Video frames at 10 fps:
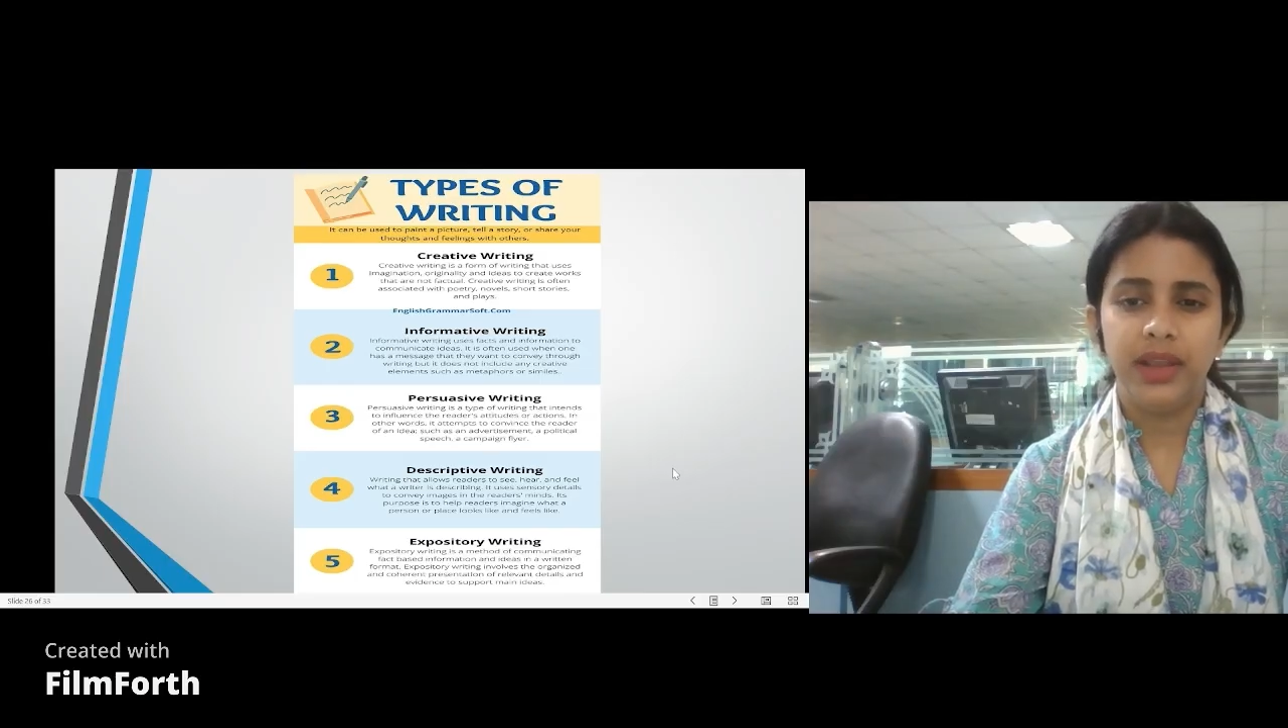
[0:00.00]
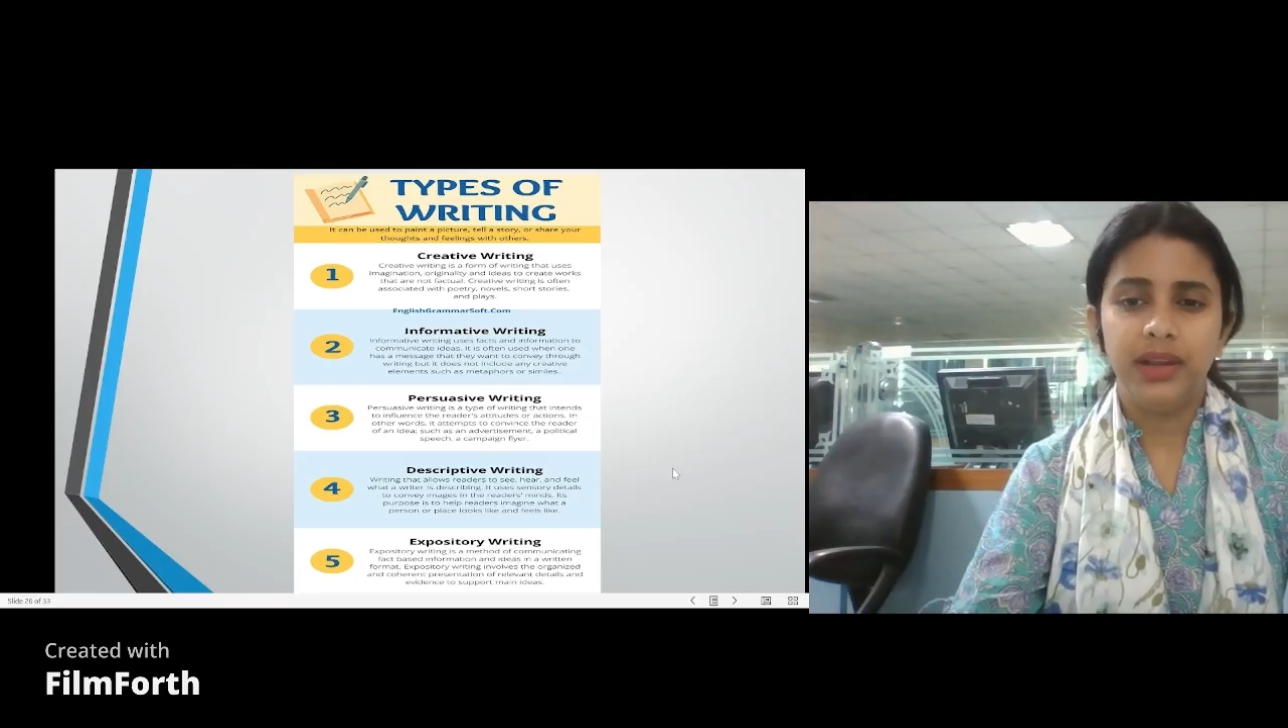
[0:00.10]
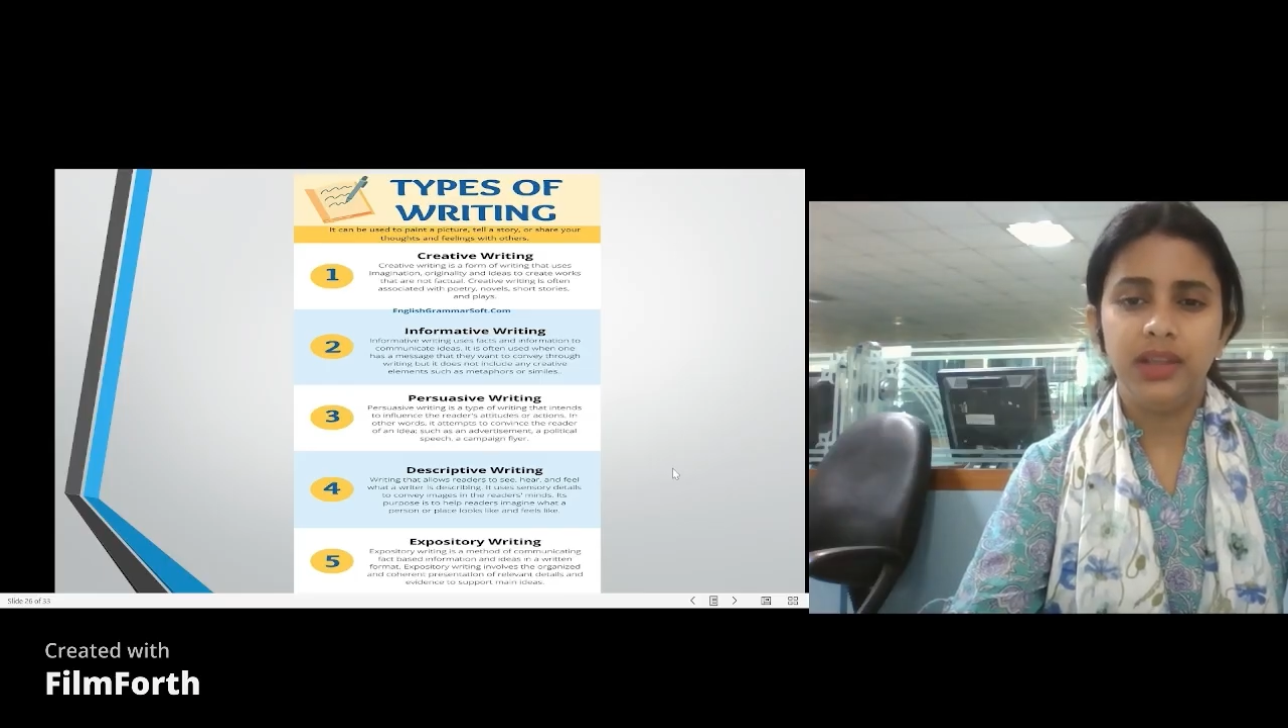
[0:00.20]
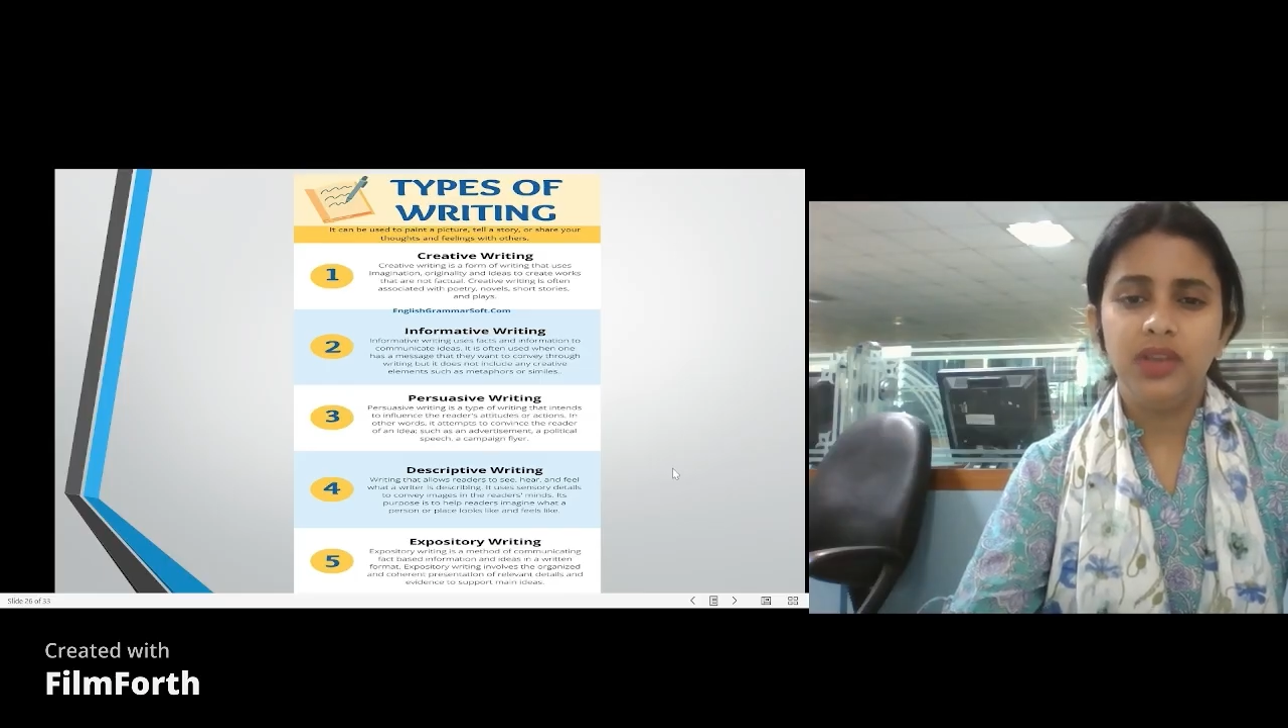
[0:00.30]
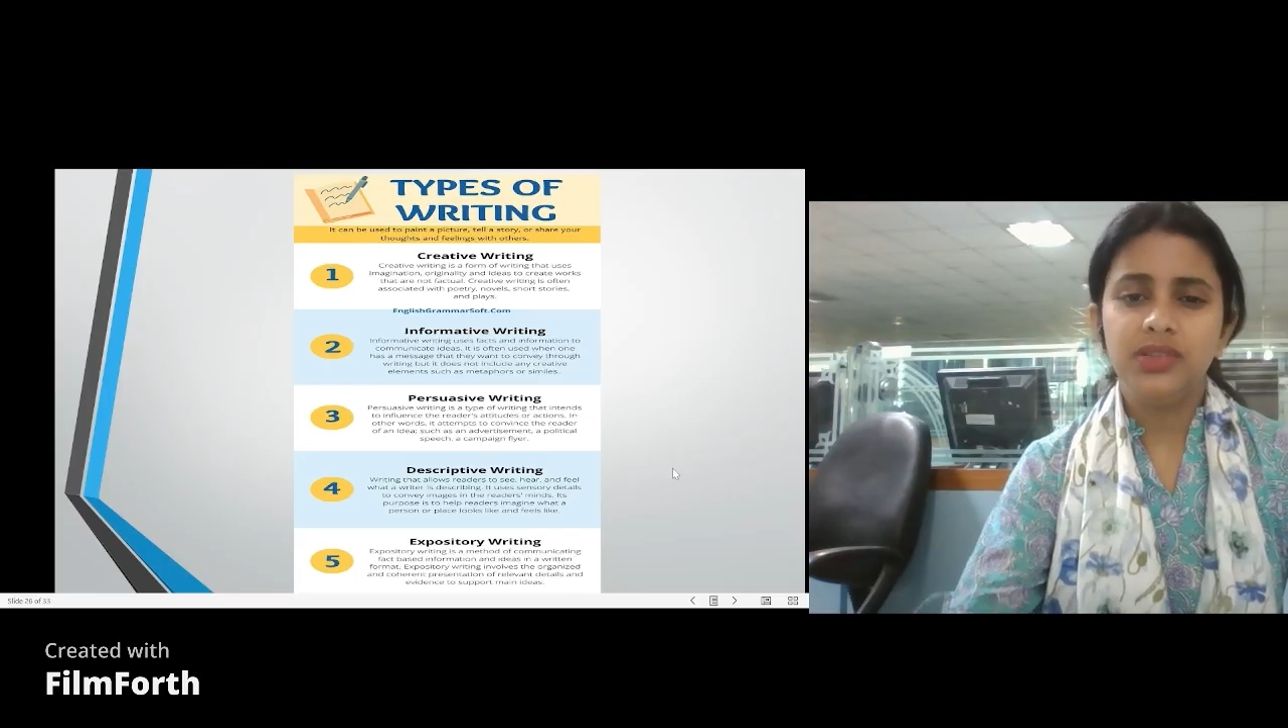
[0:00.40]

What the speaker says: writing.